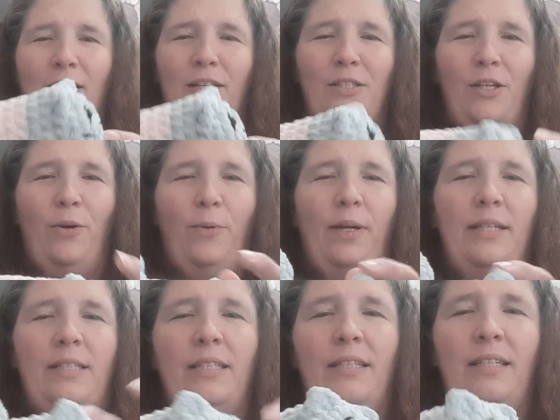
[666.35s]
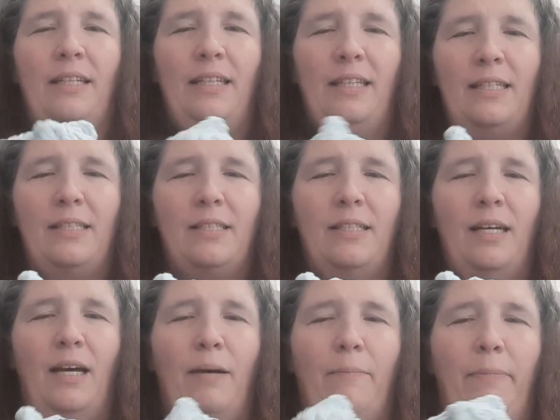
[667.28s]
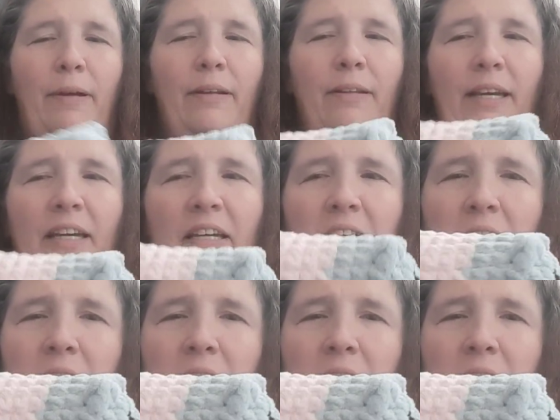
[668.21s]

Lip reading: So it's in this bit like,